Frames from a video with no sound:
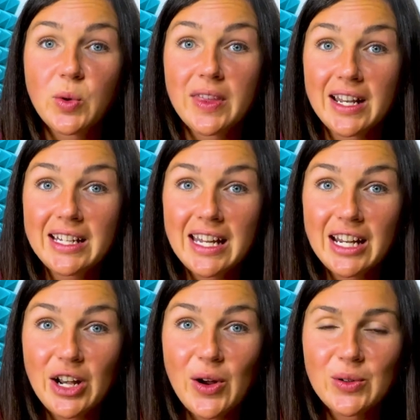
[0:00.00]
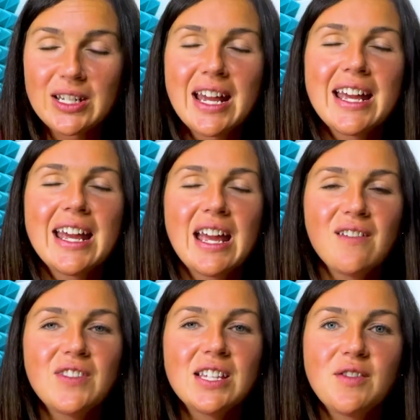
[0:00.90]
within Keynote.
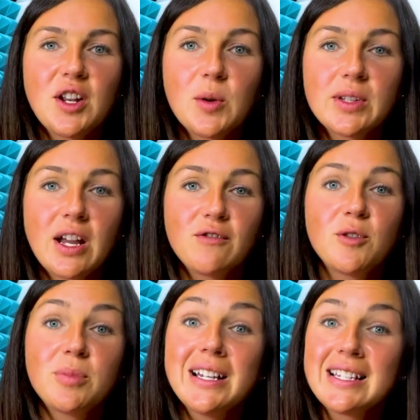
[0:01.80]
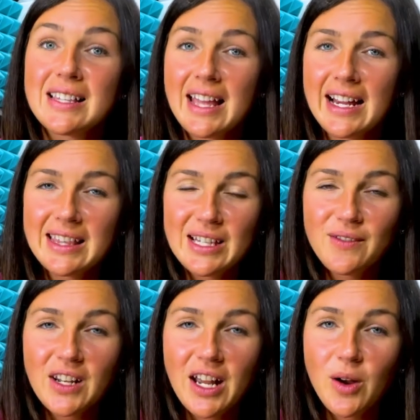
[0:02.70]
If this video was helpful, please like
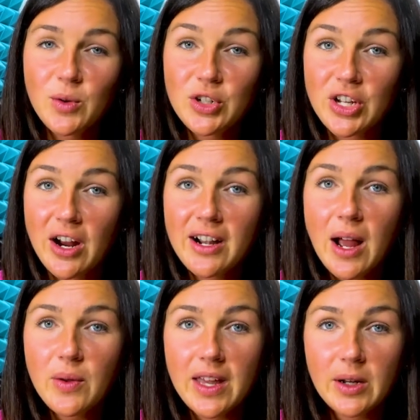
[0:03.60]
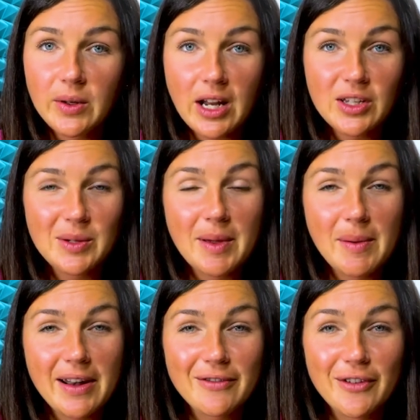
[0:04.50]
this video, share it out with anyone else who may
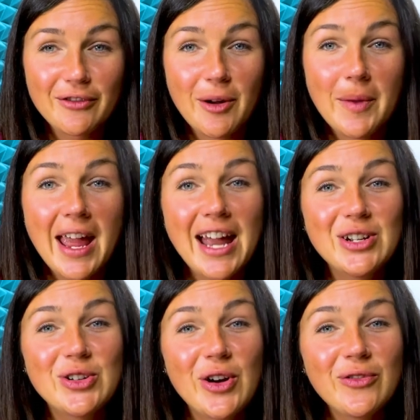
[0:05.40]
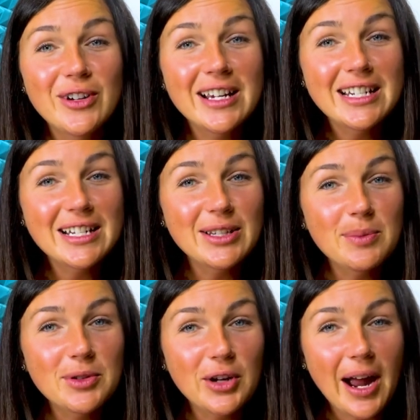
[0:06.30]
benefit from it, and don't forget to
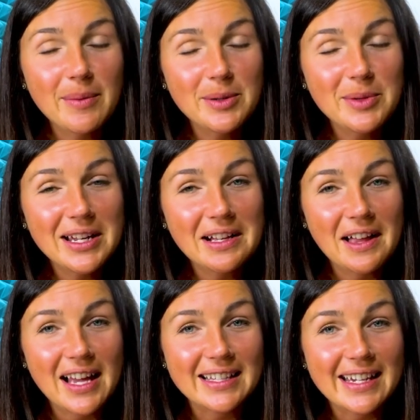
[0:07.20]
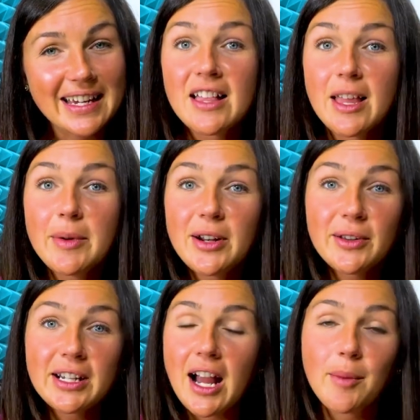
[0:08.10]
subscribe to Being Classy. Let me
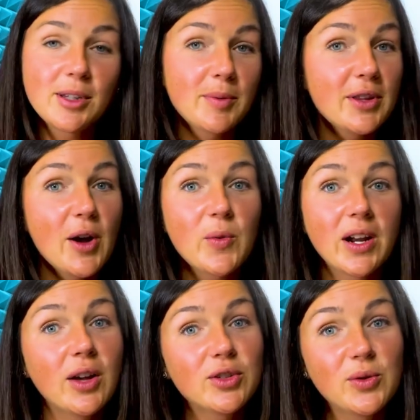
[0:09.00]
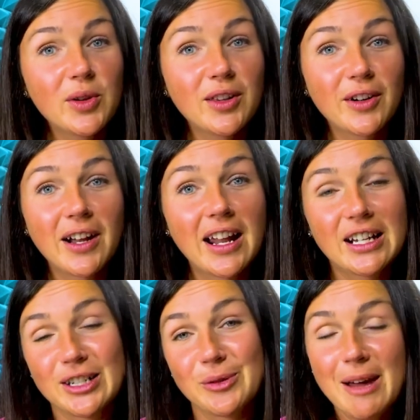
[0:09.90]
know in the comments below what else you want to learn how
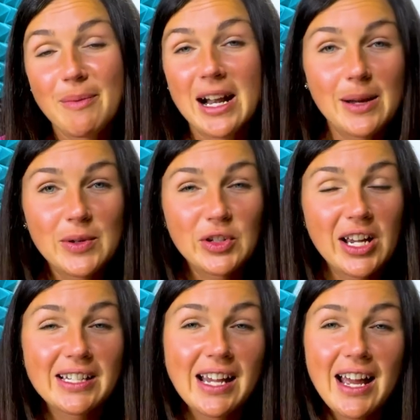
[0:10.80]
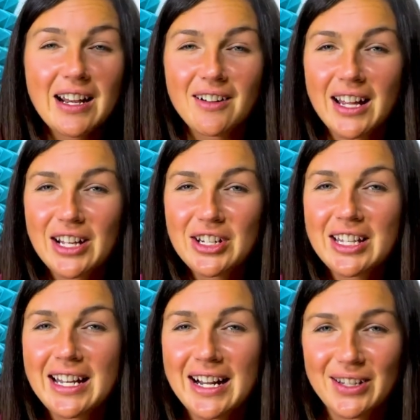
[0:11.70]
to do. My name is Jessica, and I'll catch
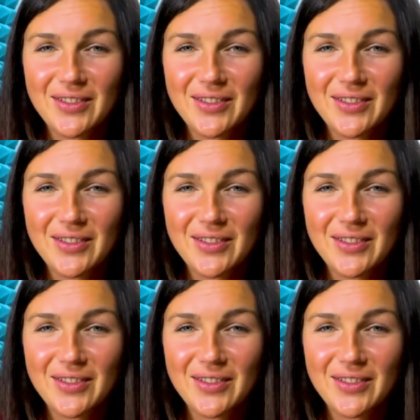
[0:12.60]
you in the next